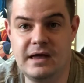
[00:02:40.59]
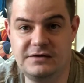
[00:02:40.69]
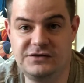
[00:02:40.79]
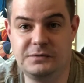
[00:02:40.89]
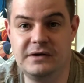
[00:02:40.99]

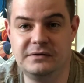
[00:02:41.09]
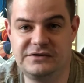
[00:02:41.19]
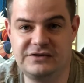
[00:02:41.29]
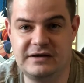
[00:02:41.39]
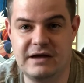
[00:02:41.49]
just when it
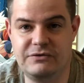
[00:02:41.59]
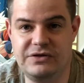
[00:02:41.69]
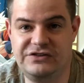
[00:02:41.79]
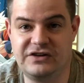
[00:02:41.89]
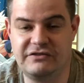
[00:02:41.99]
looks like
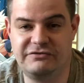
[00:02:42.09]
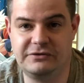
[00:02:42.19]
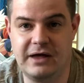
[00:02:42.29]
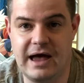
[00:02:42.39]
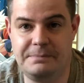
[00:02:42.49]
everything's going to
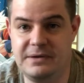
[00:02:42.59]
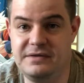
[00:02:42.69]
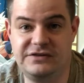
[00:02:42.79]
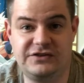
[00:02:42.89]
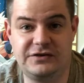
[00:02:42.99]
flop and
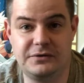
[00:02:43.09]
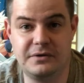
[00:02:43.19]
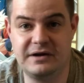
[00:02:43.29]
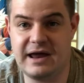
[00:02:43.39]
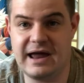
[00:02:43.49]
these two
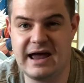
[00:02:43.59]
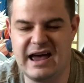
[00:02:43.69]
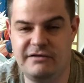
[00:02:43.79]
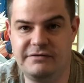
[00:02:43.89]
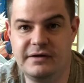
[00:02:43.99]
are going to
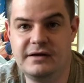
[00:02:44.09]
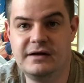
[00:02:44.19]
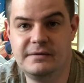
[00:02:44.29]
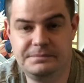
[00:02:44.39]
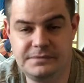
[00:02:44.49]
have
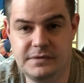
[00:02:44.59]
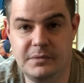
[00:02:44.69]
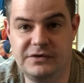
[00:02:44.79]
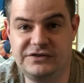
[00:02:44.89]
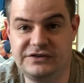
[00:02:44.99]
the
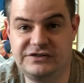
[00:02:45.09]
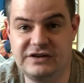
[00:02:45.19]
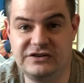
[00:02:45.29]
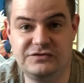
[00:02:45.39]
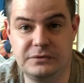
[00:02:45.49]
most
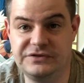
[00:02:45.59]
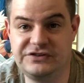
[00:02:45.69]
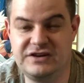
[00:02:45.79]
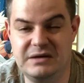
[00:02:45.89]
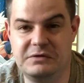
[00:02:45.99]
successful
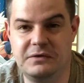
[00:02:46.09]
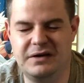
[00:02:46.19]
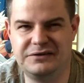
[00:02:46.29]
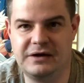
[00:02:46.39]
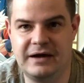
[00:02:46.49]
scheme of
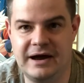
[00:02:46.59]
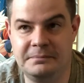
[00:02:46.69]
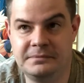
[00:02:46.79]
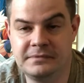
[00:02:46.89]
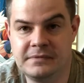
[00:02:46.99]
all
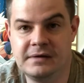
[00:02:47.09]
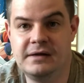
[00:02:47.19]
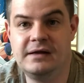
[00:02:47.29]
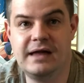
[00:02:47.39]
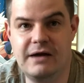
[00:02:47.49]
time,
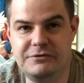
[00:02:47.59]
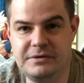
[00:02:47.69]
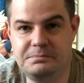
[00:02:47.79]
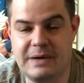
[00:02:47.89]
everything